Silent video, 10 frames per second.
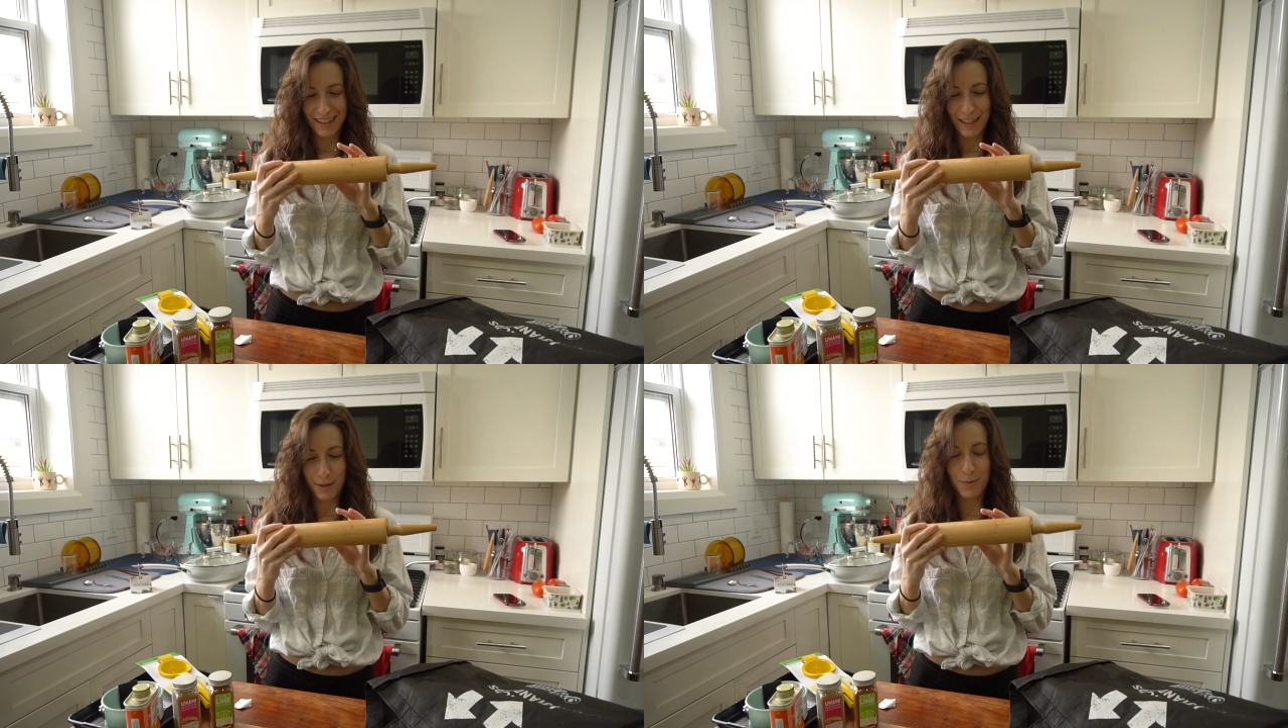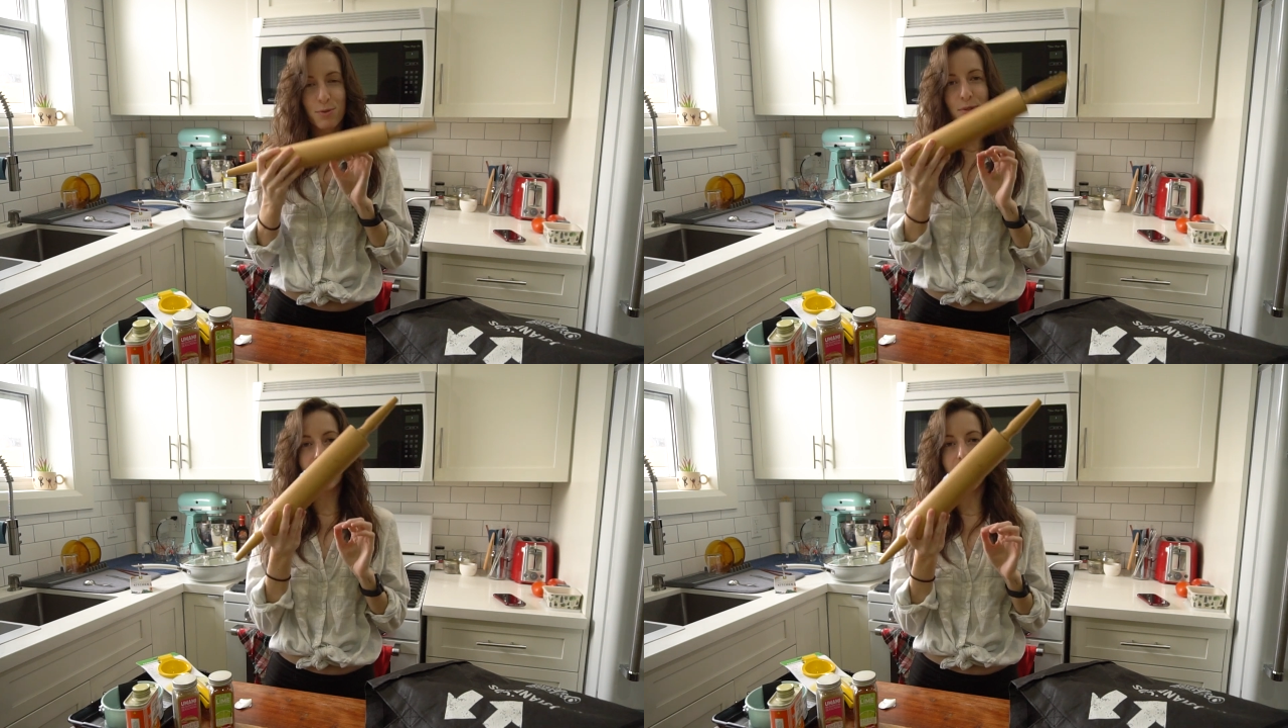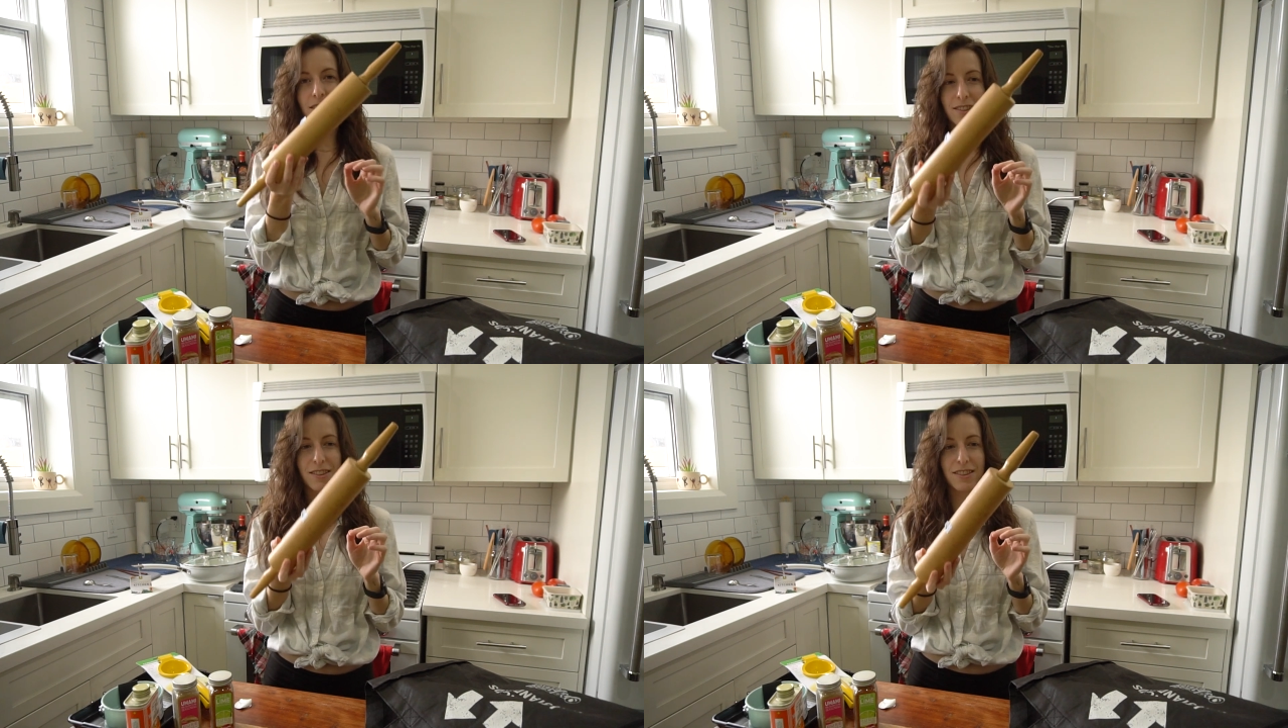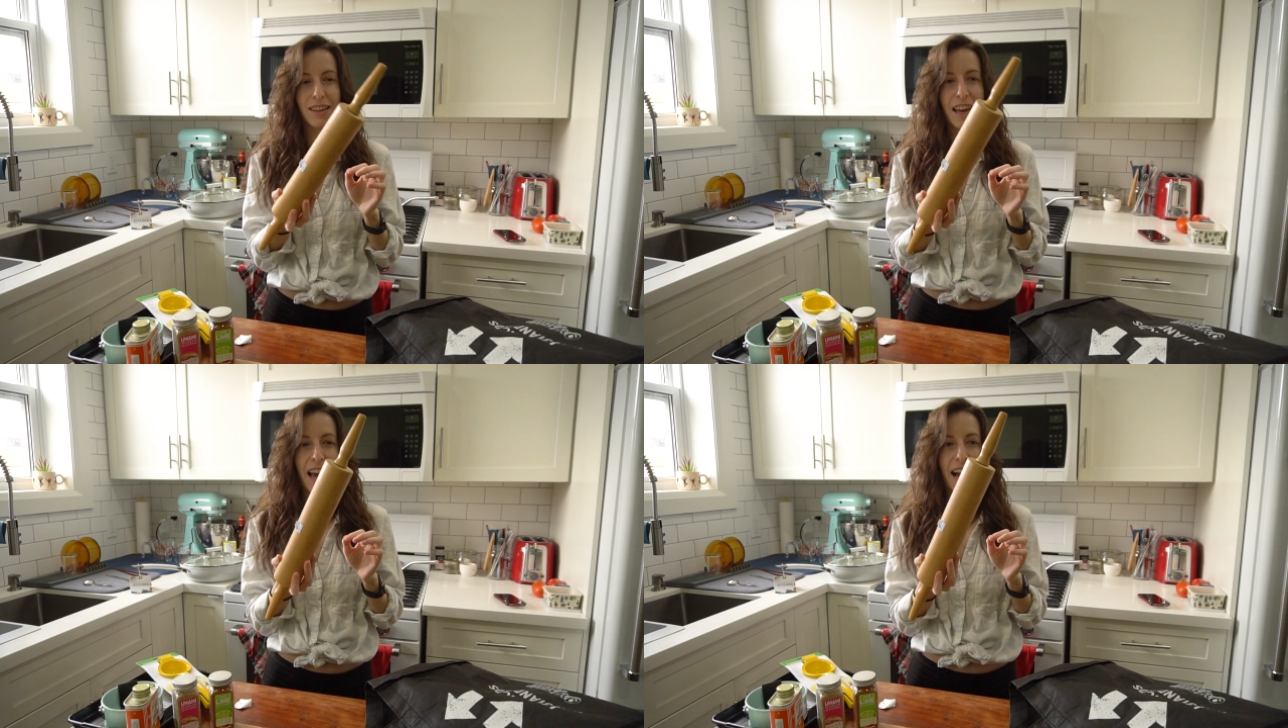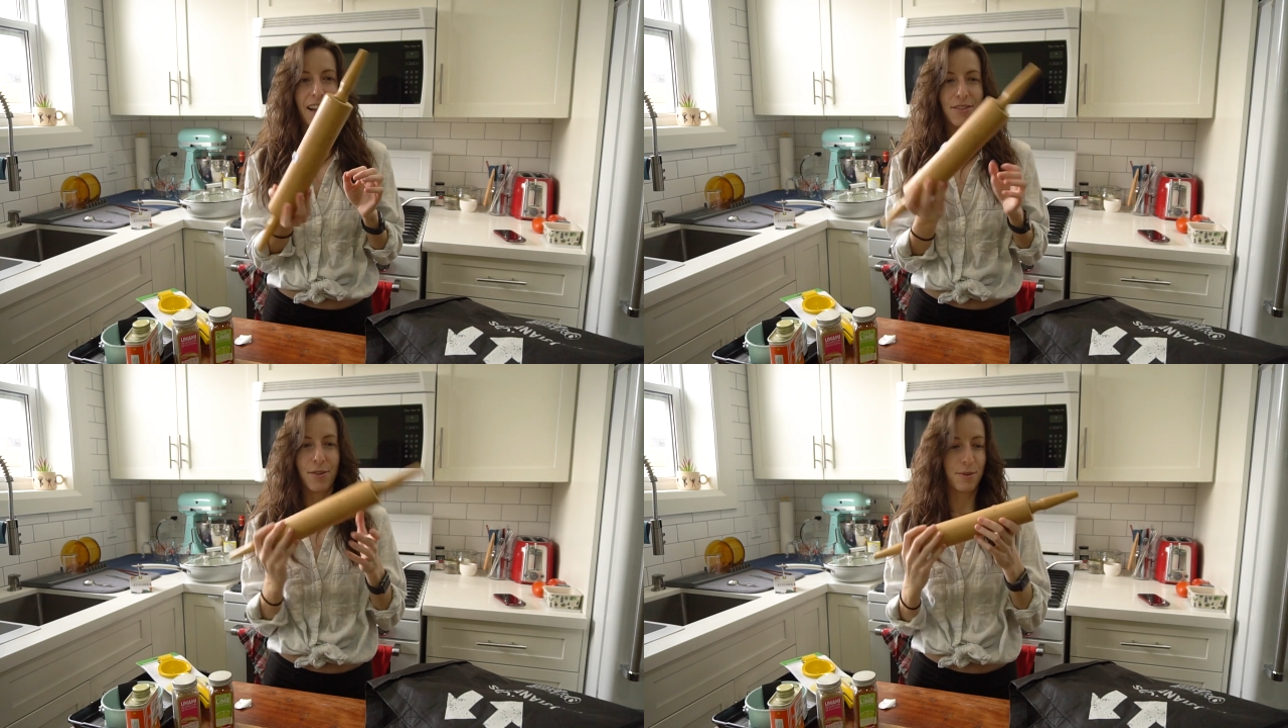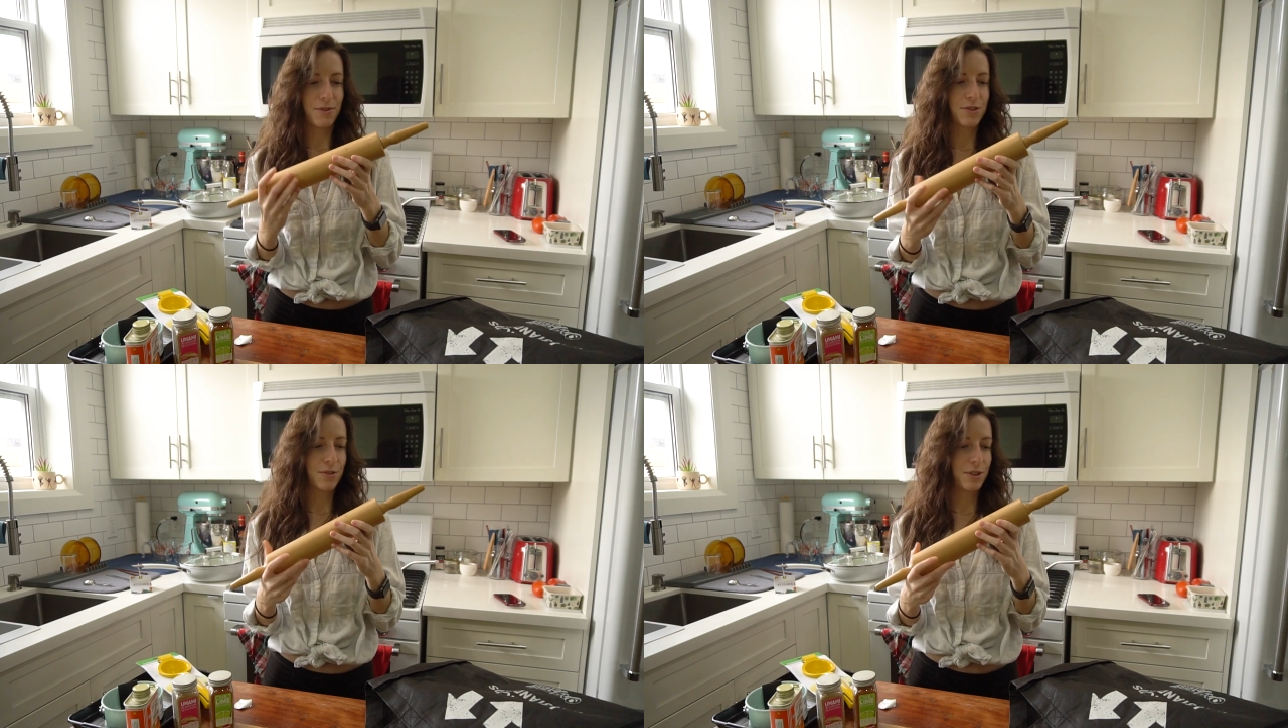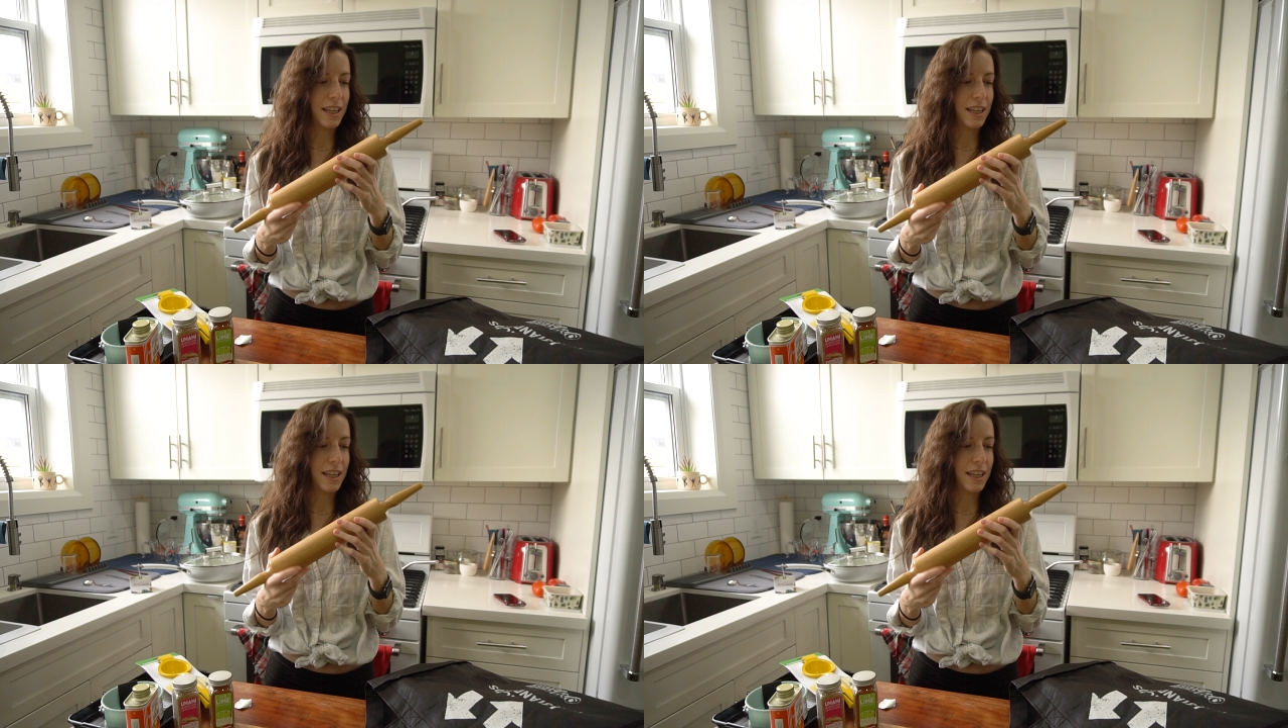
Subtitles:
This was $3 at the thrift store,